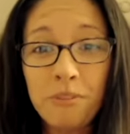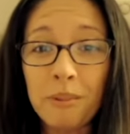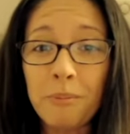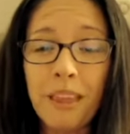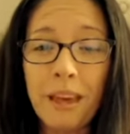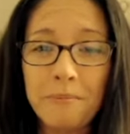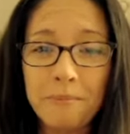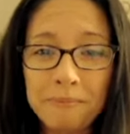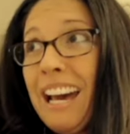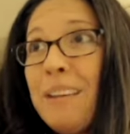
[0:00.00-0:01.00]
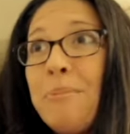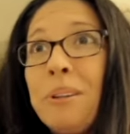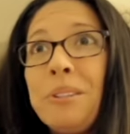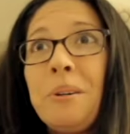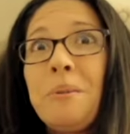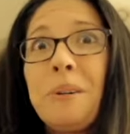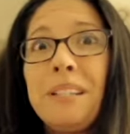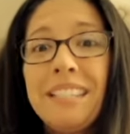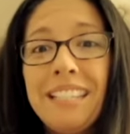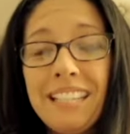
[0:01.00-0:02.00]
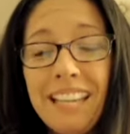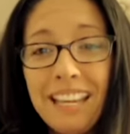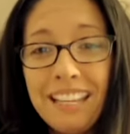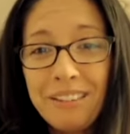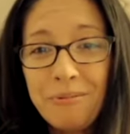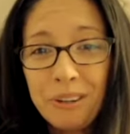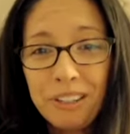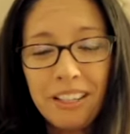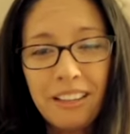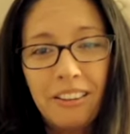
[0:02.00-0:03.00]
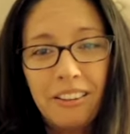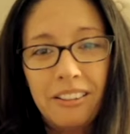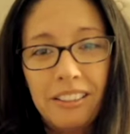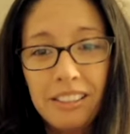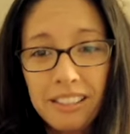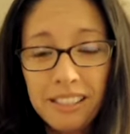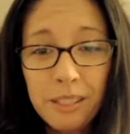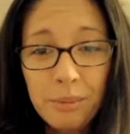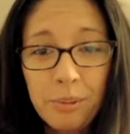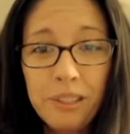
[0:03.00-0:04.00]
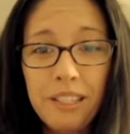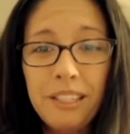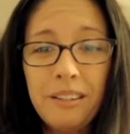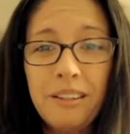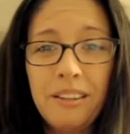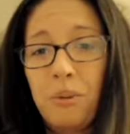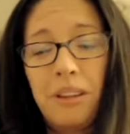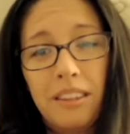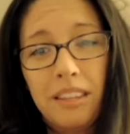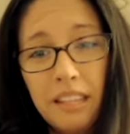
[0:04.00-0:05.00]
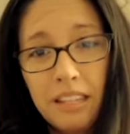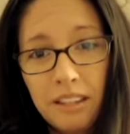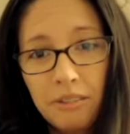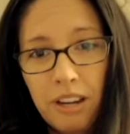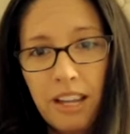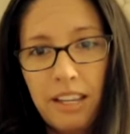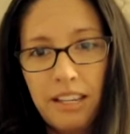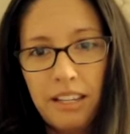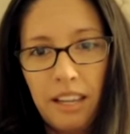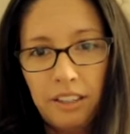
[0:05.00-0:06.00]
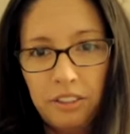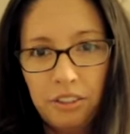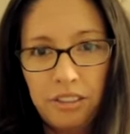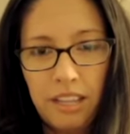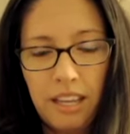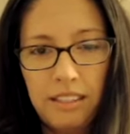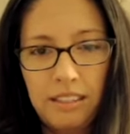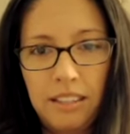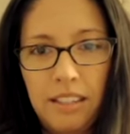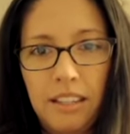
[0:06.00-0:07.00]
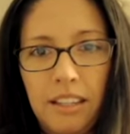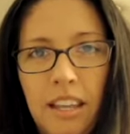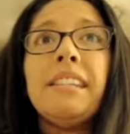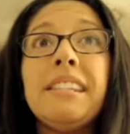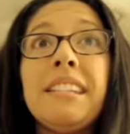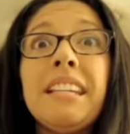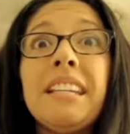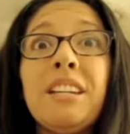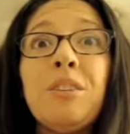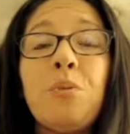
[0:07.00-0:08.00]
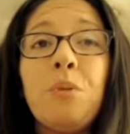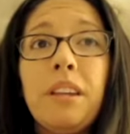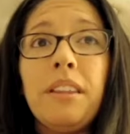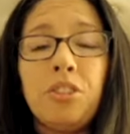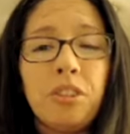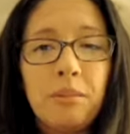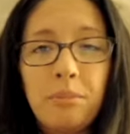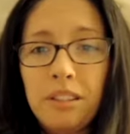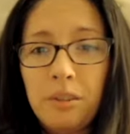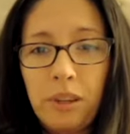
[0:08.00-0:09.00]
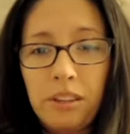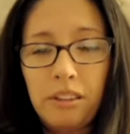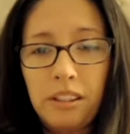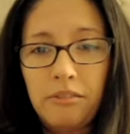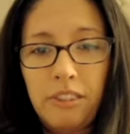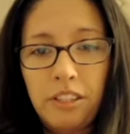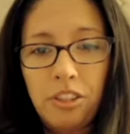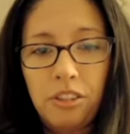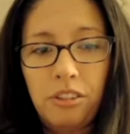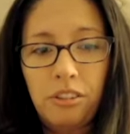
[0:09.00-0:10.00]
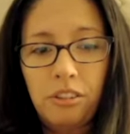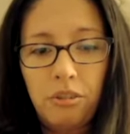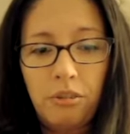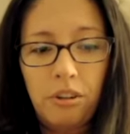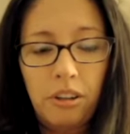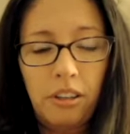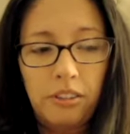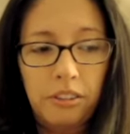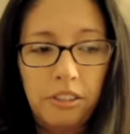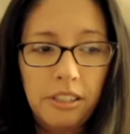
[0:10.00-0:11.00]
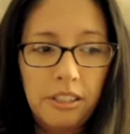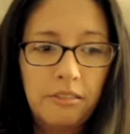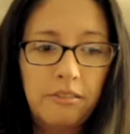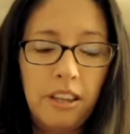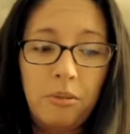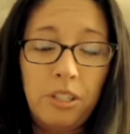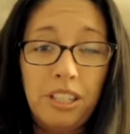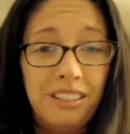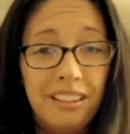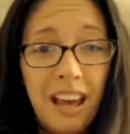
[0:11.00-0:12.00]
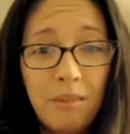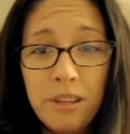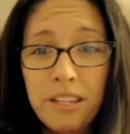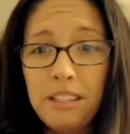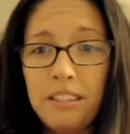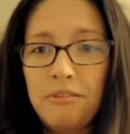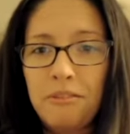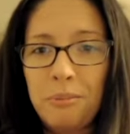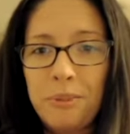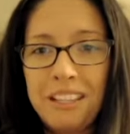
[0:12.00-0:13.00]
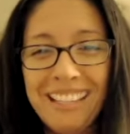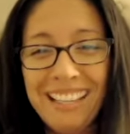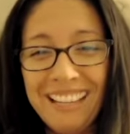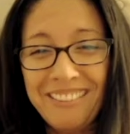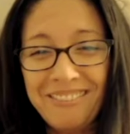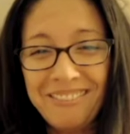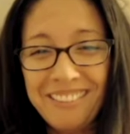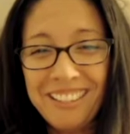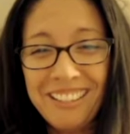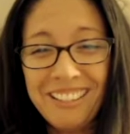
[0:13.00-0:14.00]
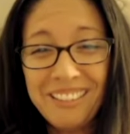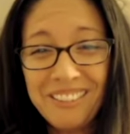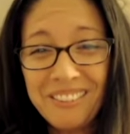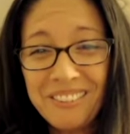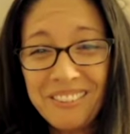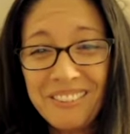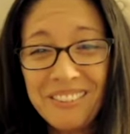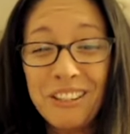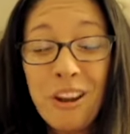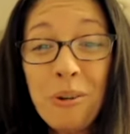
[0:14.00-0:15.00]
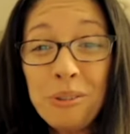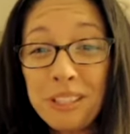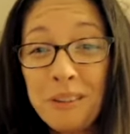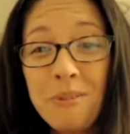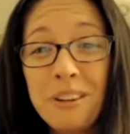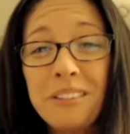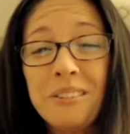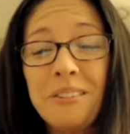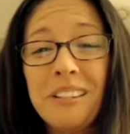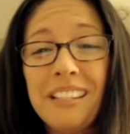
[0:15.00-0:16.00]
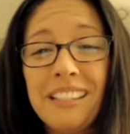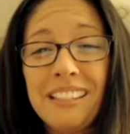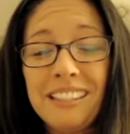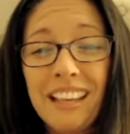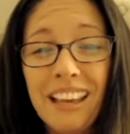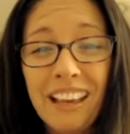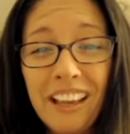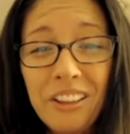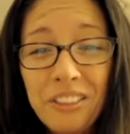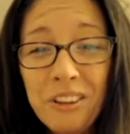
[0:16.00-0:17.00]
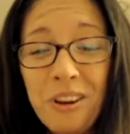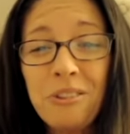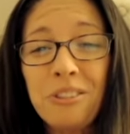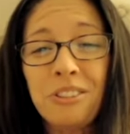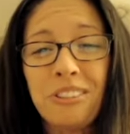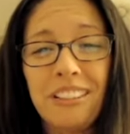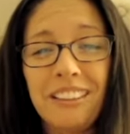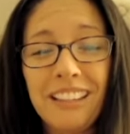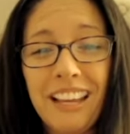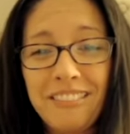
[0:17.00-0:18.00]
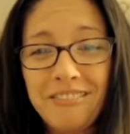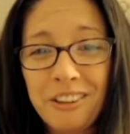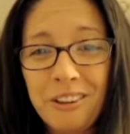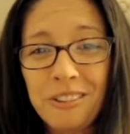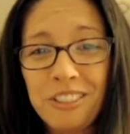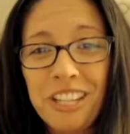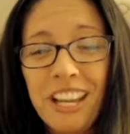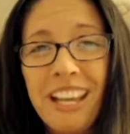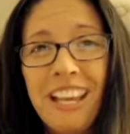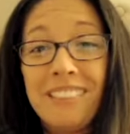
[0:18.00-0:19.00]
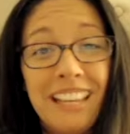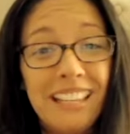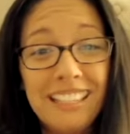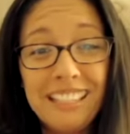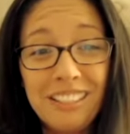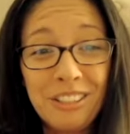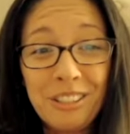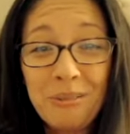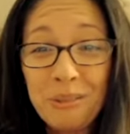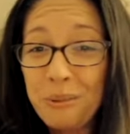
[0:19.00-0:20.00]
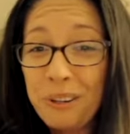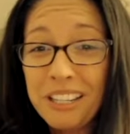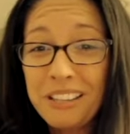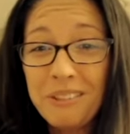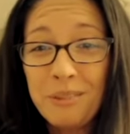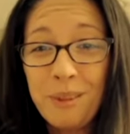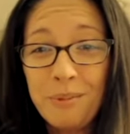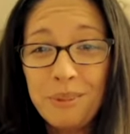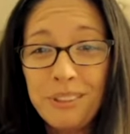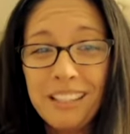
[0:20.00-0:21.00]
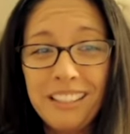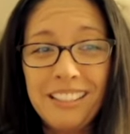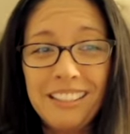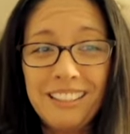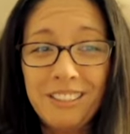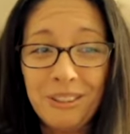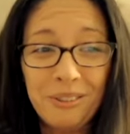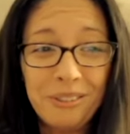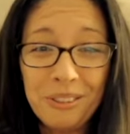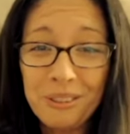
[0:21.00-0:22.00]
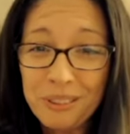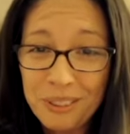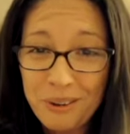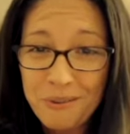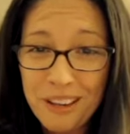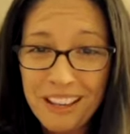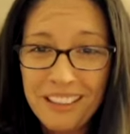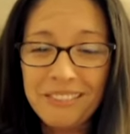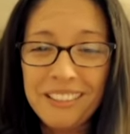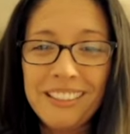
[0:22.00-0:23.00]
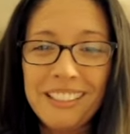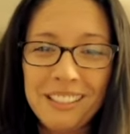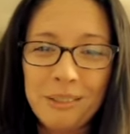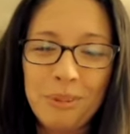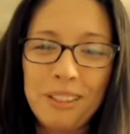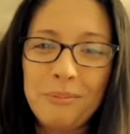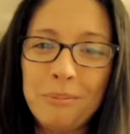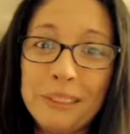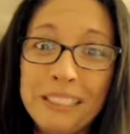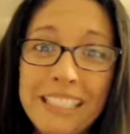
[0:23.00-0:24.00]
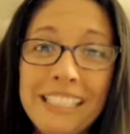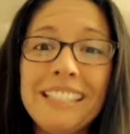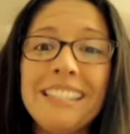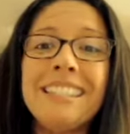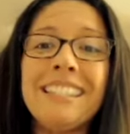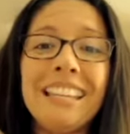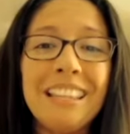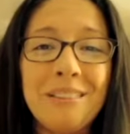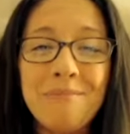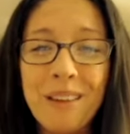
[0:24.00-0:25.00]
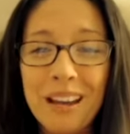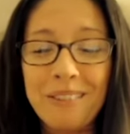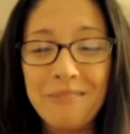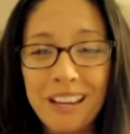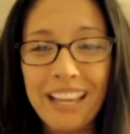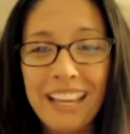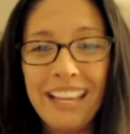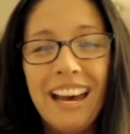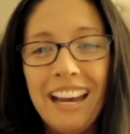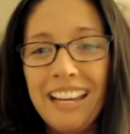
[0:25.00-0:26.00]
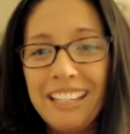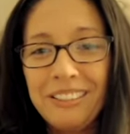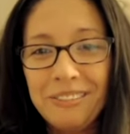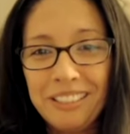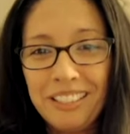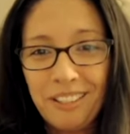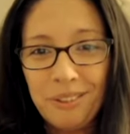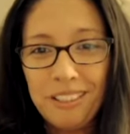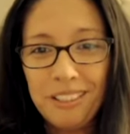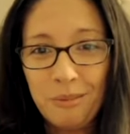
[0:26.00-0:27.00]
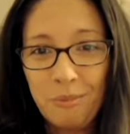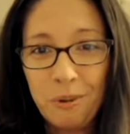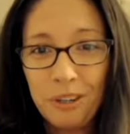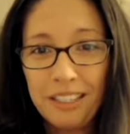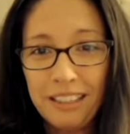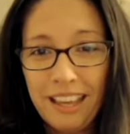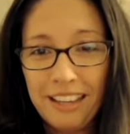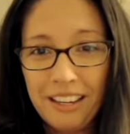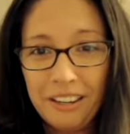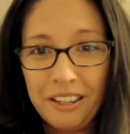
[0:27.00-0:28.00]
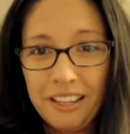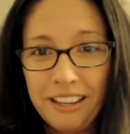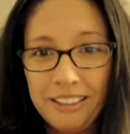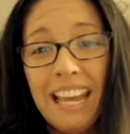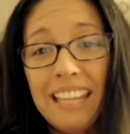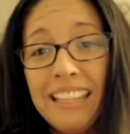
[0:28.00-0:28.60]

from them. I'm also once again working on discipline with eating right and exercise, sticking with treatments, whether conventional or alternative, which has not been easy for me. If you know someone who is a health coach or a life coach that is good with working with people that don't do so well with discipline, please send them my way. I could really use the support in that area. And